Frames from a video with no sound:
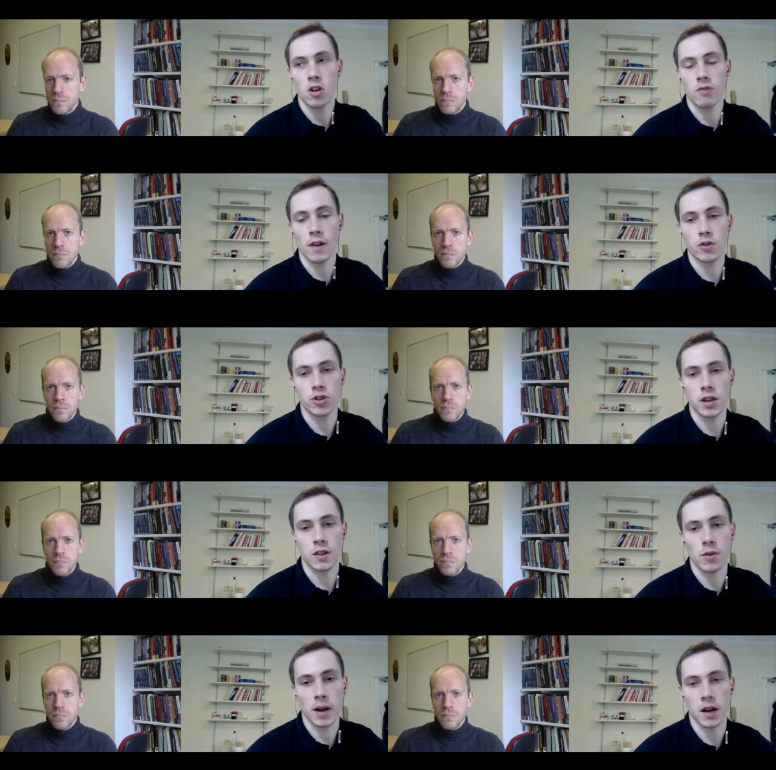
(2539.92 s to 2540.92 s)
Speaker 1: refugees
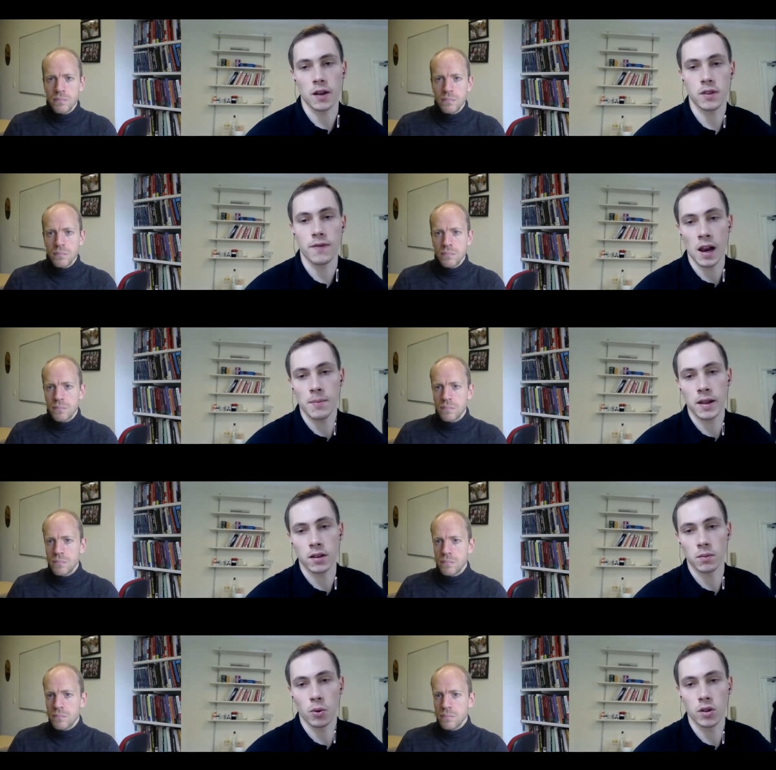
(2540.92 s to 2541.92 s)
from a kind of developmental
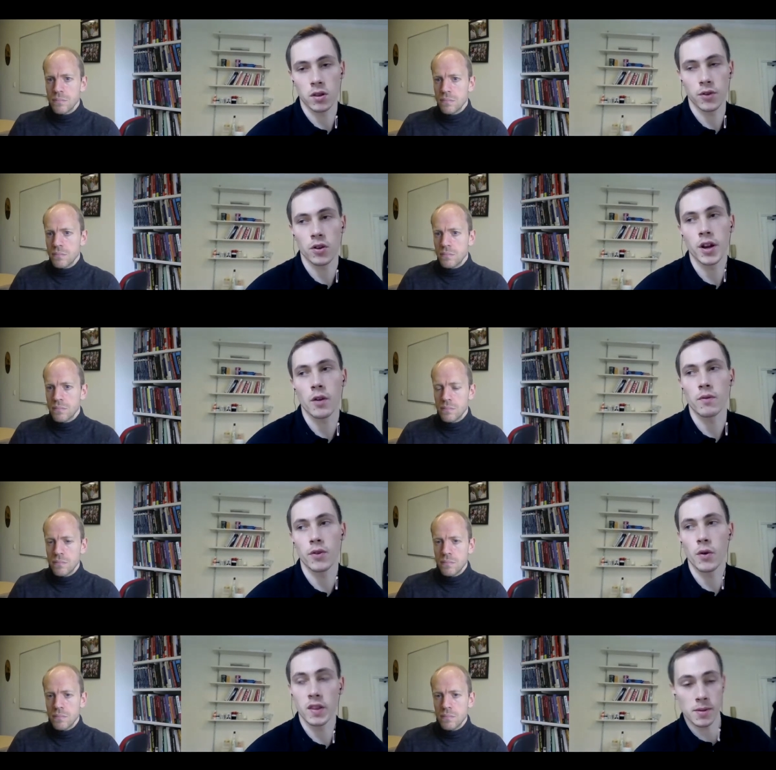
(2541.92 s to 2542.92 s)
point of view, you know,
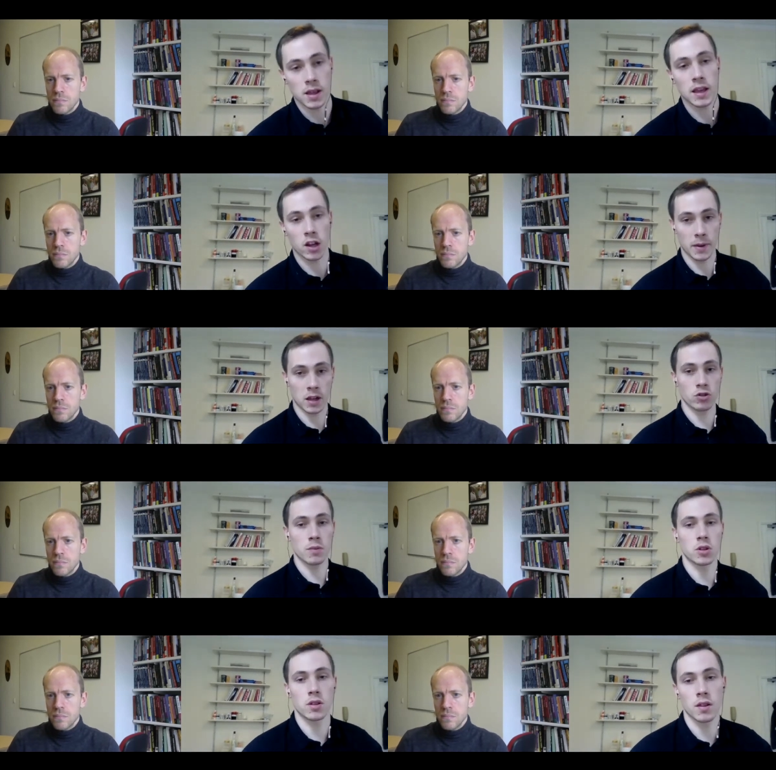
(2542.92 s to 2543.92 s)
viewing them as economic
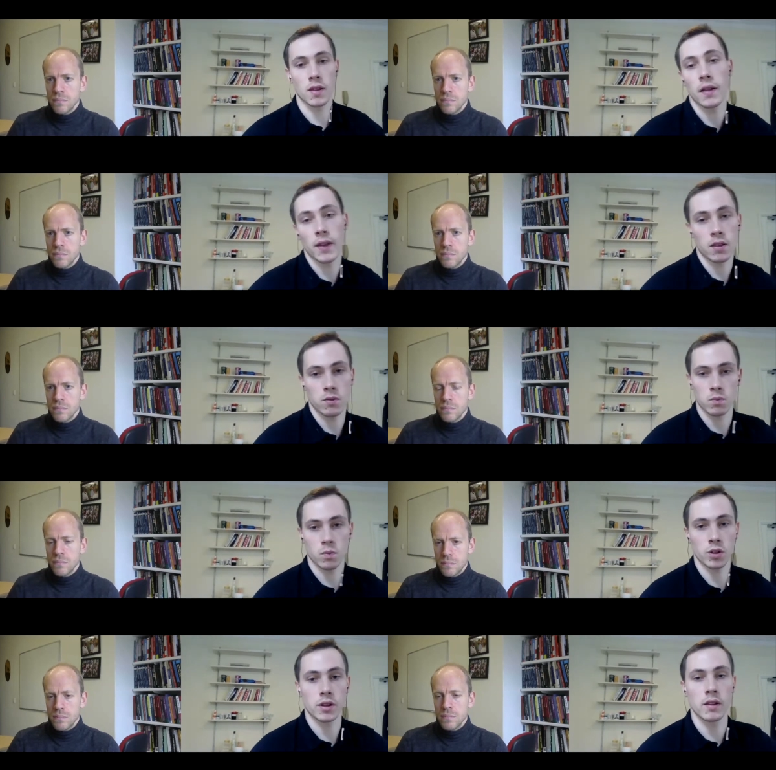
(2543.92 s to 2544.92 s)
contributors and that, and that's
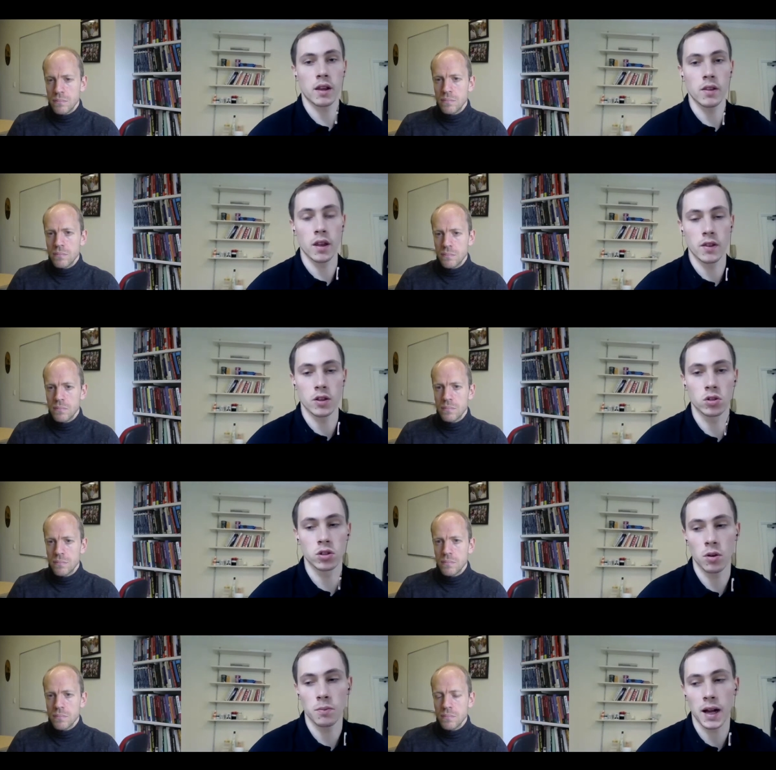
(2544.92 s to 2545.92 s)
what you did in, in the Jordan
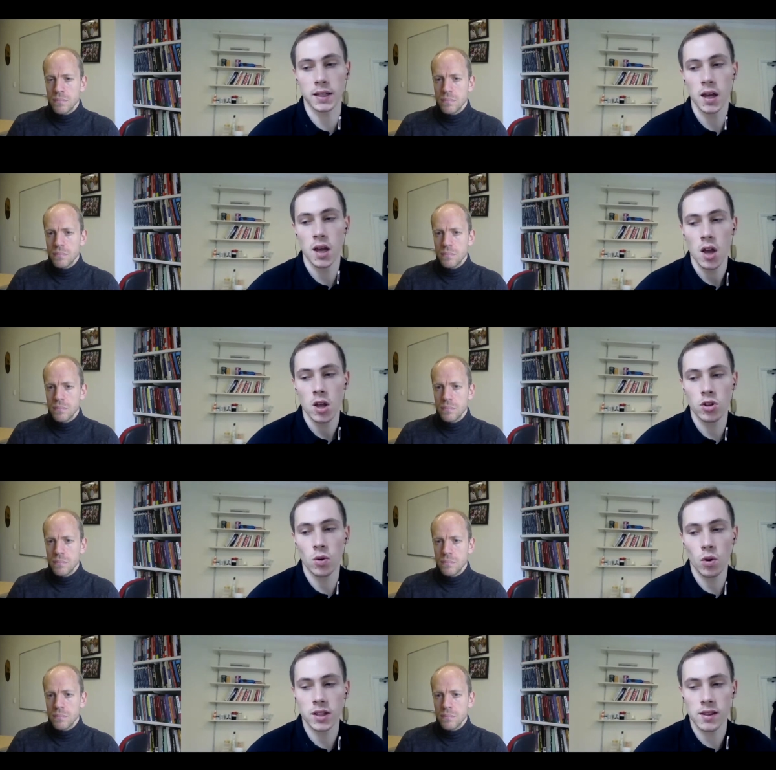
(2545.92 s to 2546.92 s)
Compact to
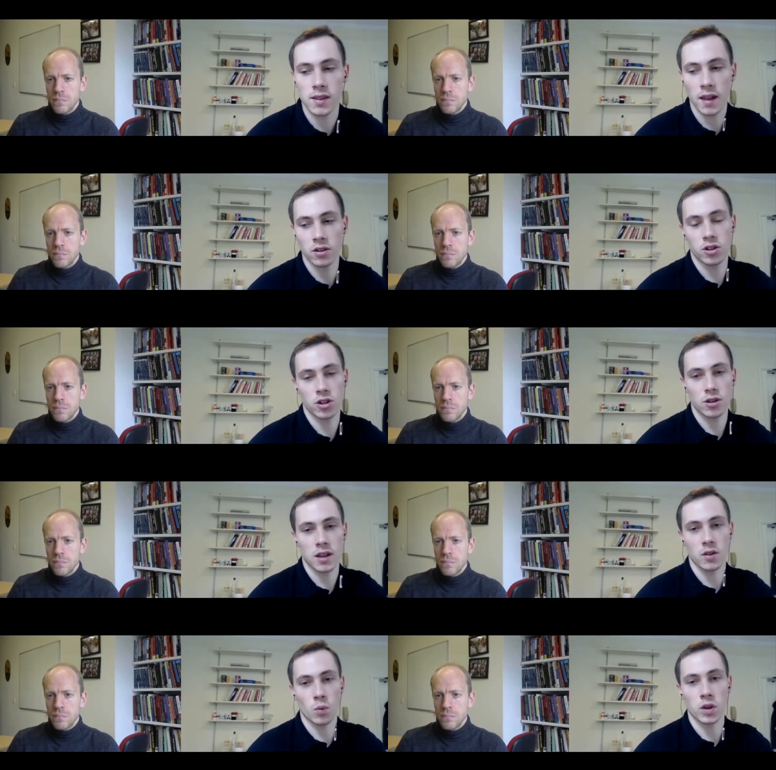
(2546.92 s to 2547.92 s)
what extent do you think
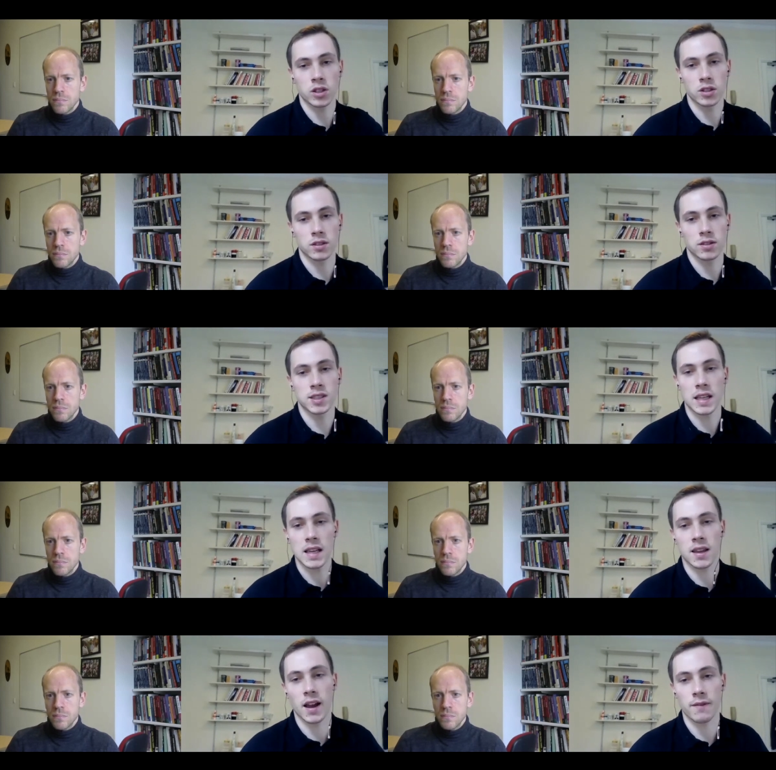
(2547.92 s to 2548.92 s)
that we should see
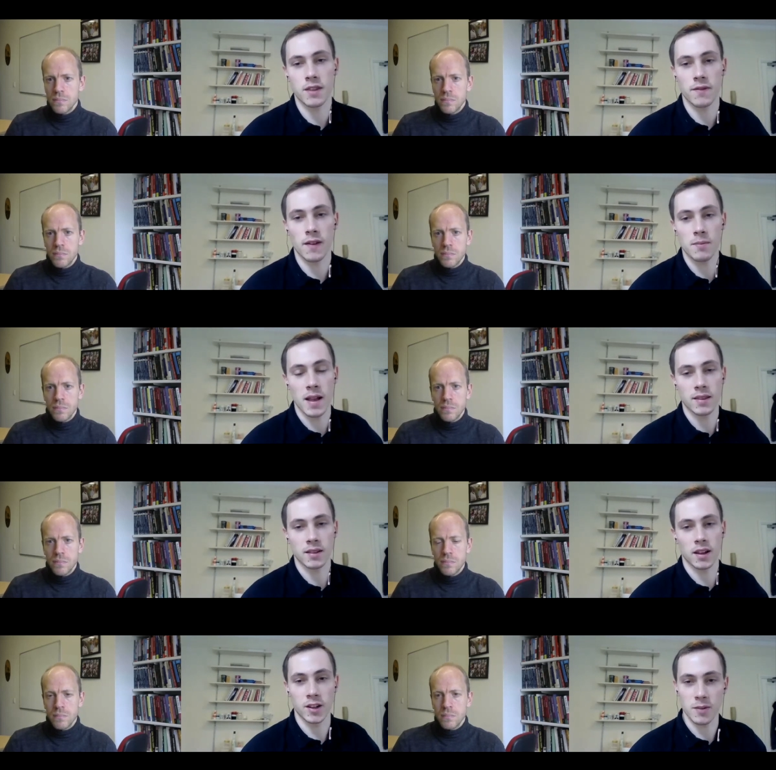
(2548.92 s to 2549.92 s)
the kind of developmental
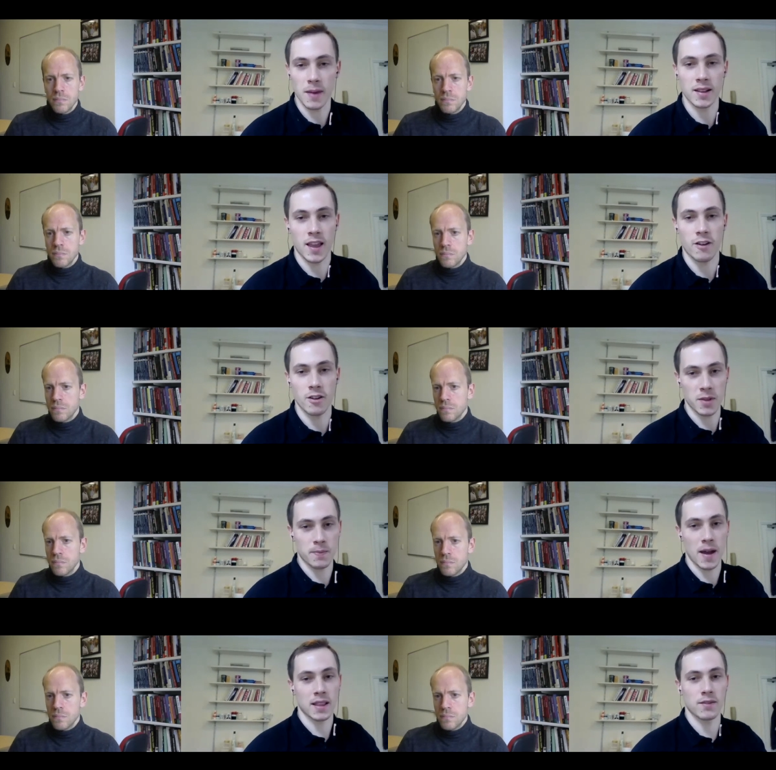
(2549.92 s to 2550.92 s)
and humanitarian
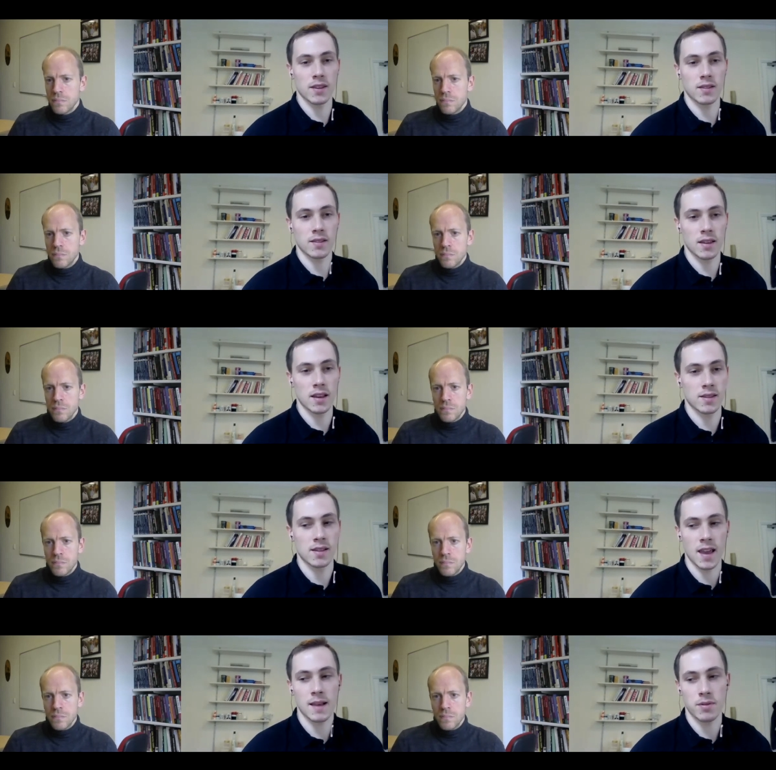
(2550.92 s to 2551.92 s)
perspectives as as the
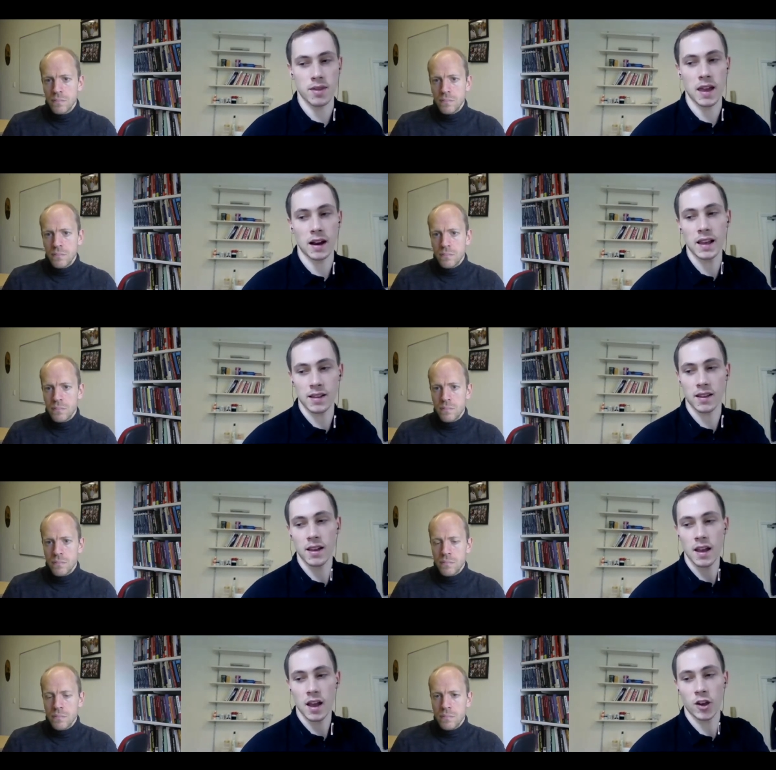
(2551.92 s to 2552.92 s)
same thing? Like, is it
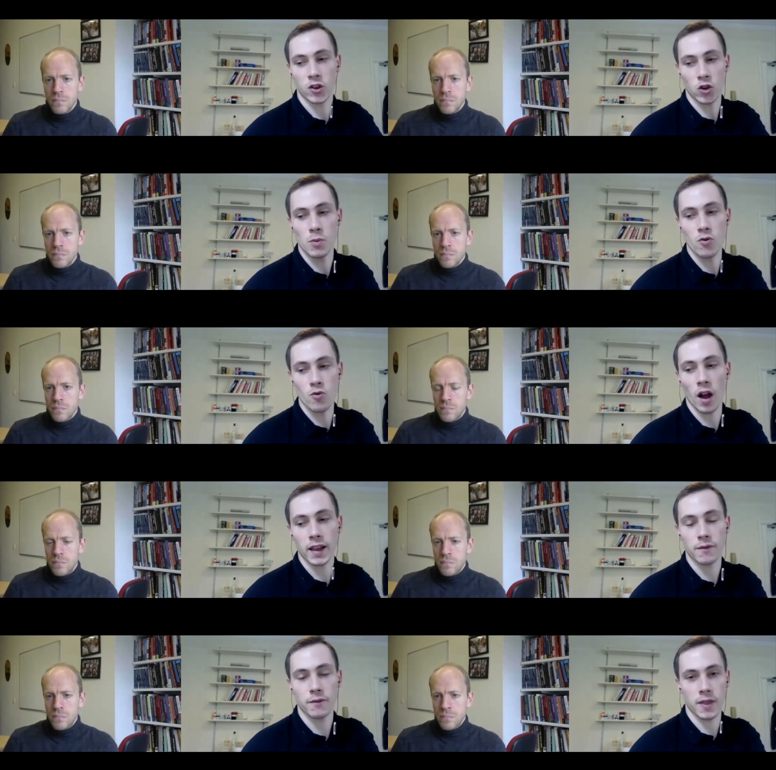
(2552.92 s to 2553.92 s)
a human right
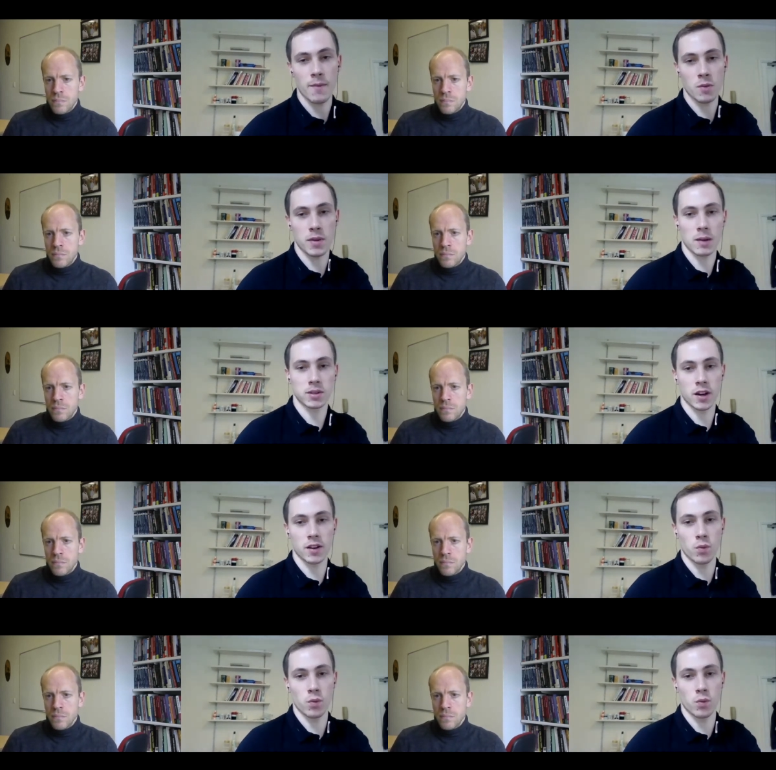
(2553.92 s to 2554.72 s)
for them to be able to kind of